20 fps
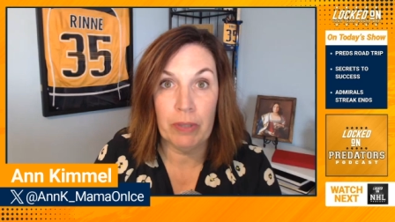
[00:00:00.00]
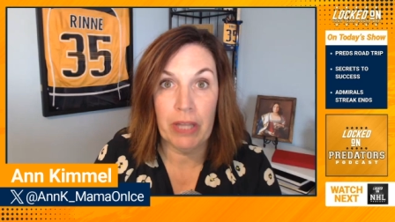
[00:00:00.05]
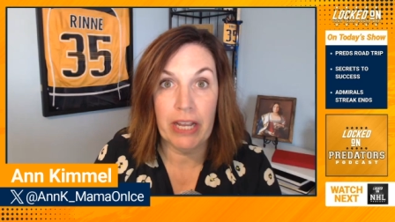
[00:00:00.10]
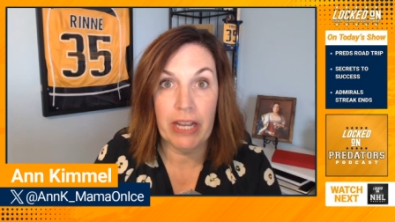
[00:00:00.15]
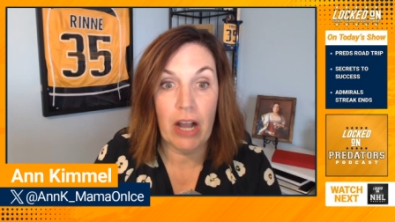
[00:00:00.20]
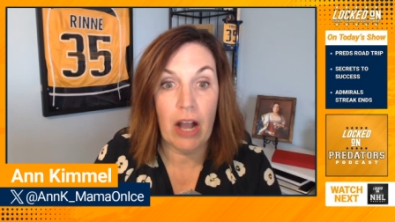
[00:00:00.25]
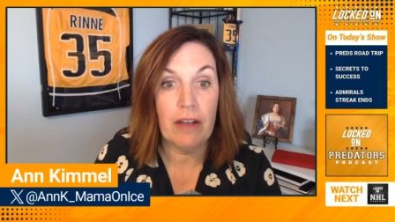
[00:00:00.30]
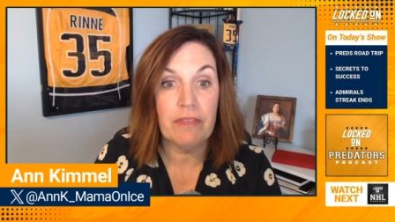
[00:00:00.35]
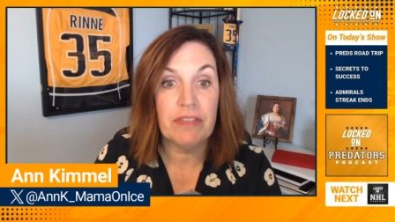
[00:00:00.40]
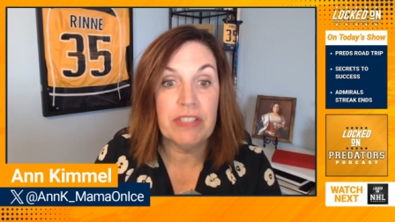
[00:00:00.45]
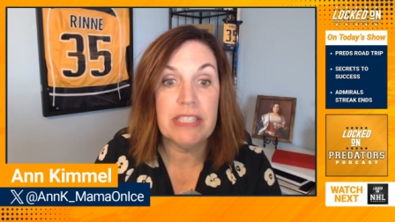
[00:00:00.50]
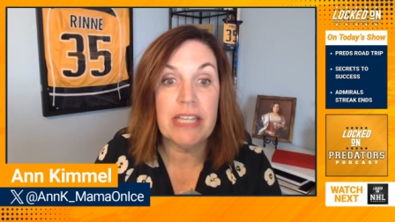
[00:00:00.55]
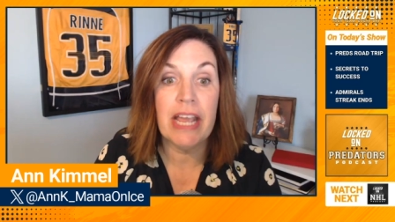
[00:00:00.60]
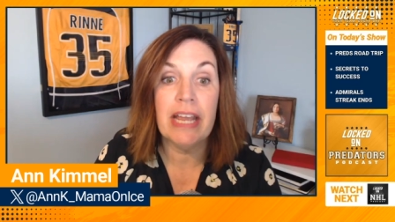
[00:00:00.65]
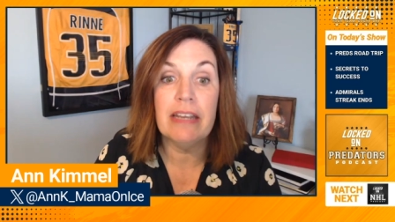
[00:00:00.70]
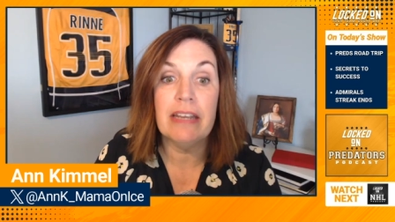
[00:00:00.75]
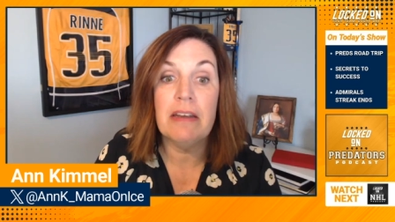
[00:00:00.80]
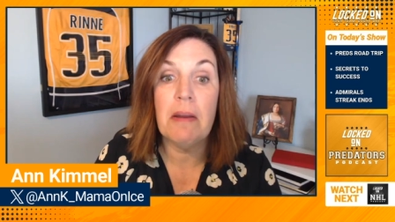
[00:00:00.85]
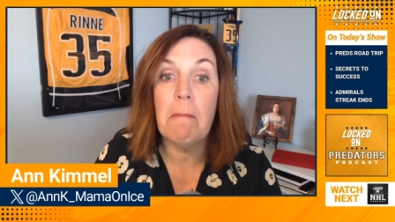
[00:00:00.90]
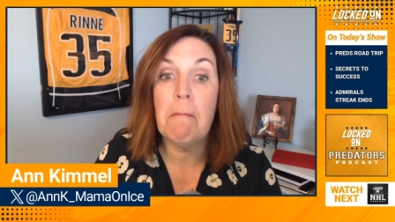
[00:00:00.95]
playoffs
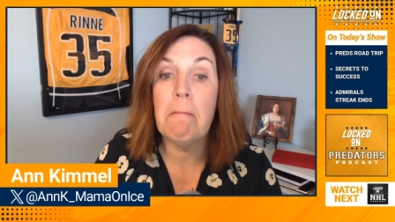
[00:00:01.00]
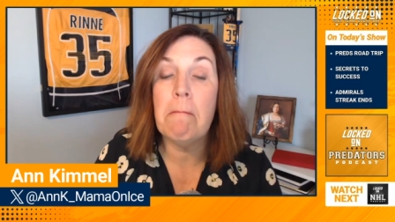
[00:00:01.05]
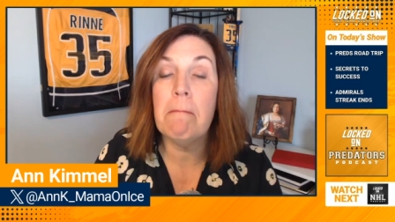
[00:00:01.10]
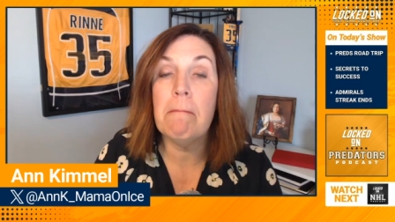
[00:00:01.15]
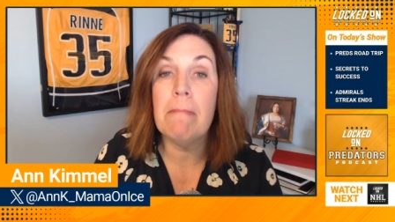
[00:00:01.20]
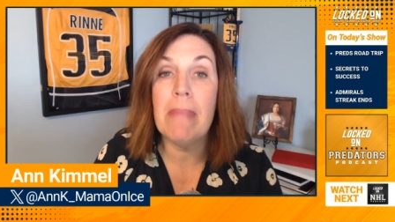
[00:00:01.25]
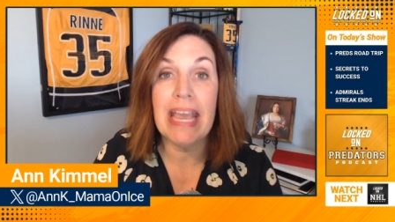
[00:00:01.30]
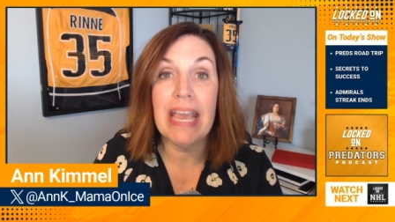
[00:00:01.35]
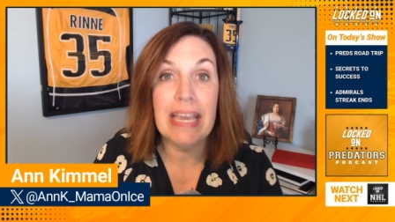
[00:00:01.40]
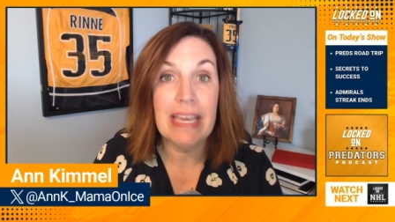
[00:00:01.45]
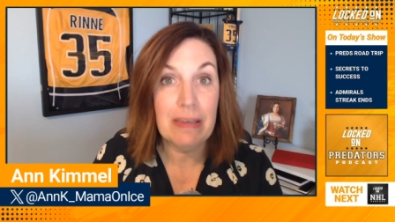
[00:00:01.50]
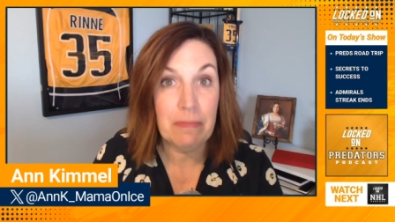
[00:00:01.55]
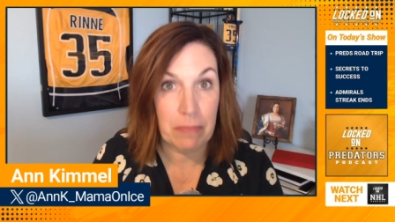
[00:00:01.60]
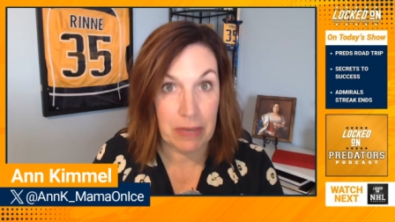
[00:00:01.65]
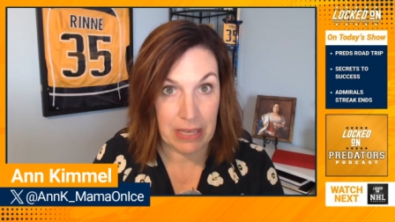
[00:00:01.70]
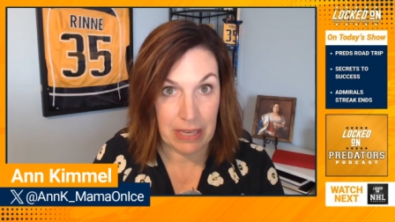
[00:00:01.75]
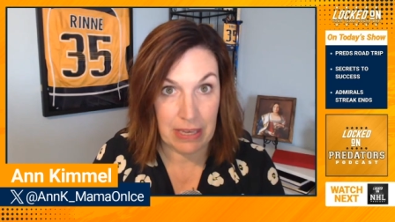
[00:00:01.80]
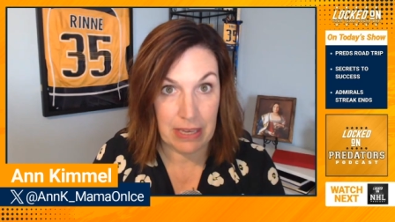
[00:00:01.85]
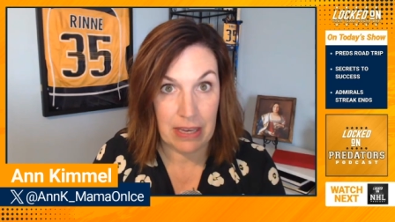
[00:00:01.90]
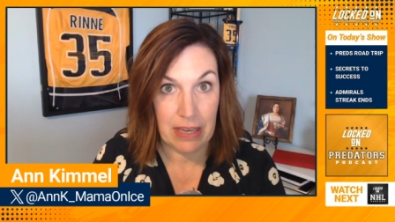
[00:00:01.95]
and
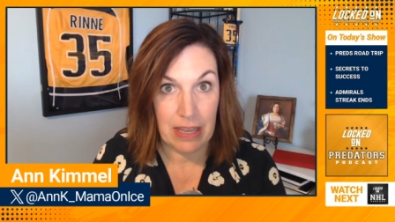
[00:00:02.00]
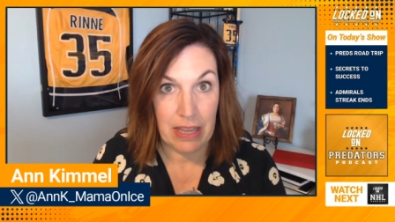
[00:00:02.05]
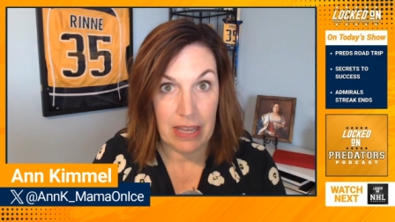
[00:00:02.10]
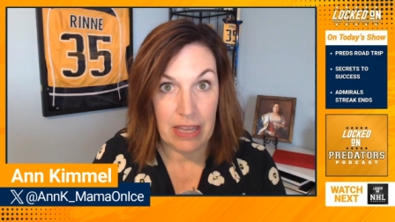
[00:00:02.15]
maybe